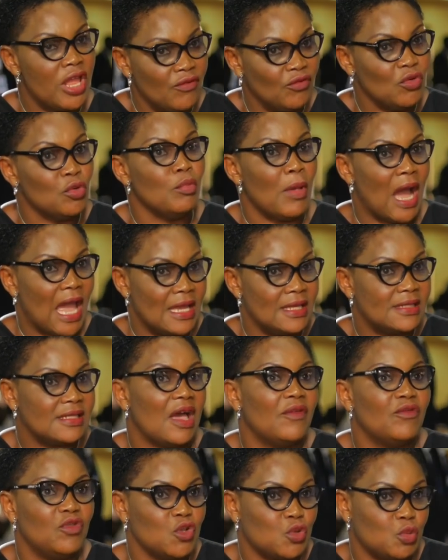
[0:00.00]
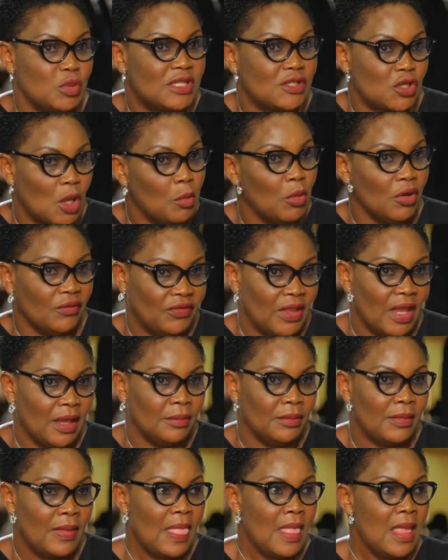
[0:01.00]
Even my interviews with some of
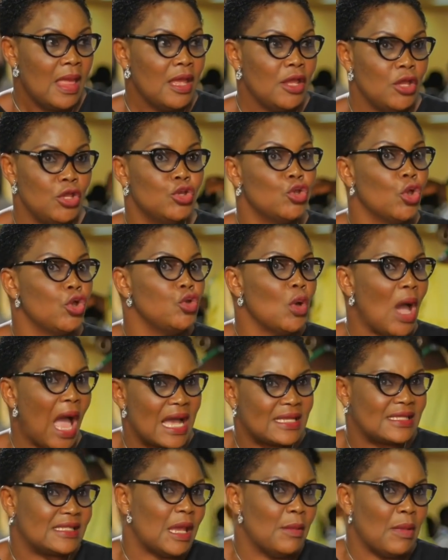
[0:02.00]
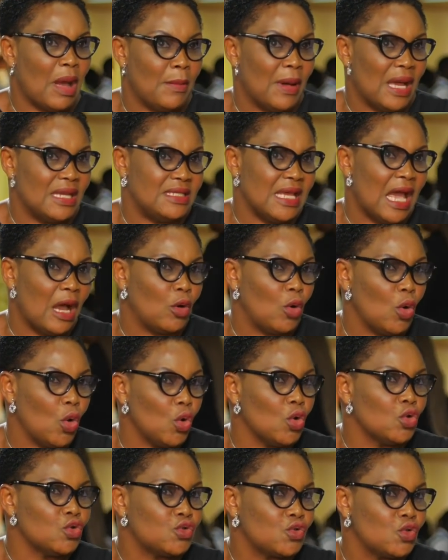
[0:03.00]
them, you know, you ask them about their
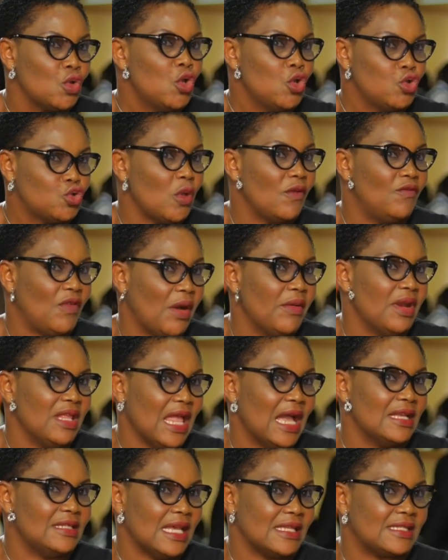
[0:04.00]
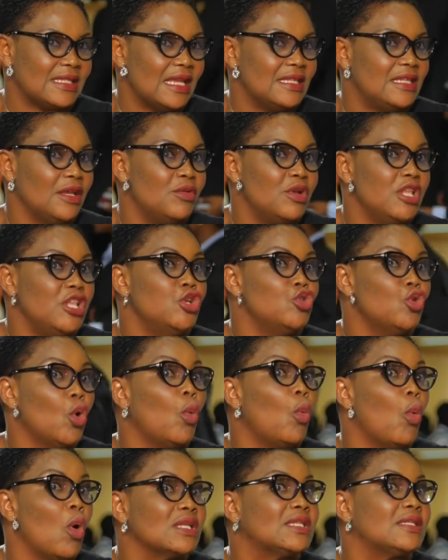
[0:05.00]
goals to a very large extent, they really
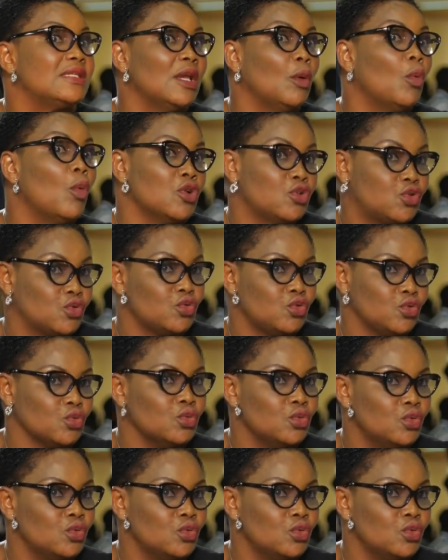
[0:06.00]
know what they want to do.